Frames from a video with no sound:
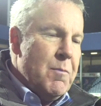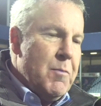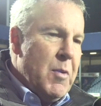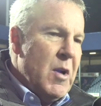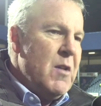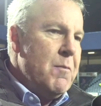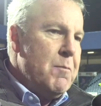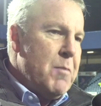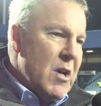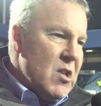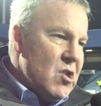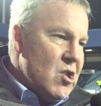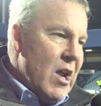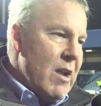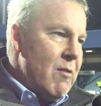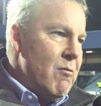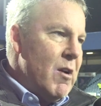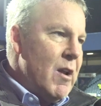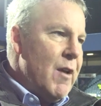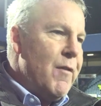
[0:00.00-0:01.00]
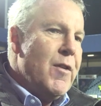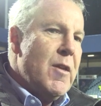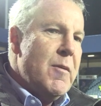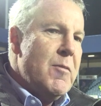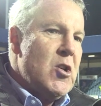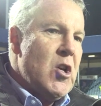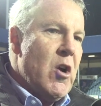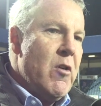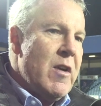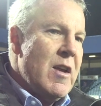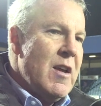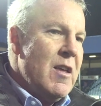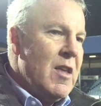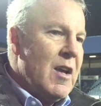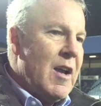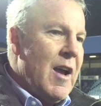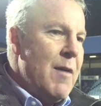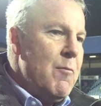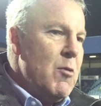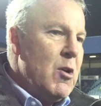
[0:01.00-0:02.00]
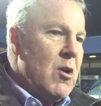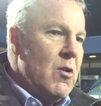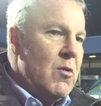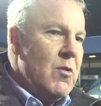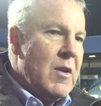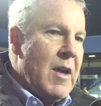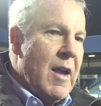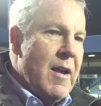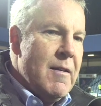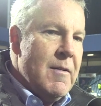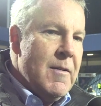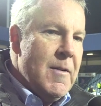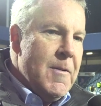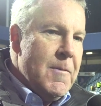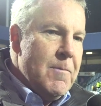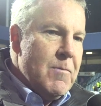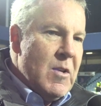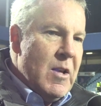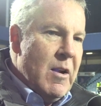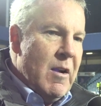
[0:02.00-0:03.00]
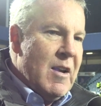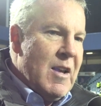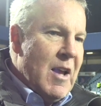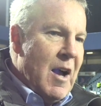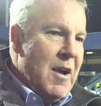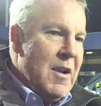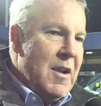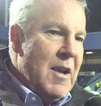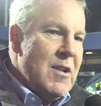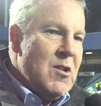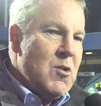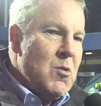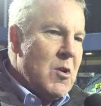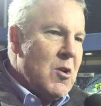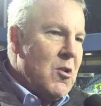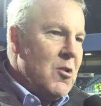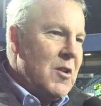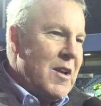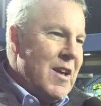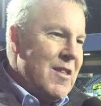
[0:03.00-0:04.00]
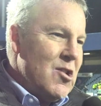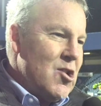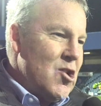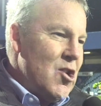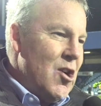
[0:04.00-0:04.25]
but generally for the majority of the game we couldn't get, you know, a cutting edge. We couldn't get the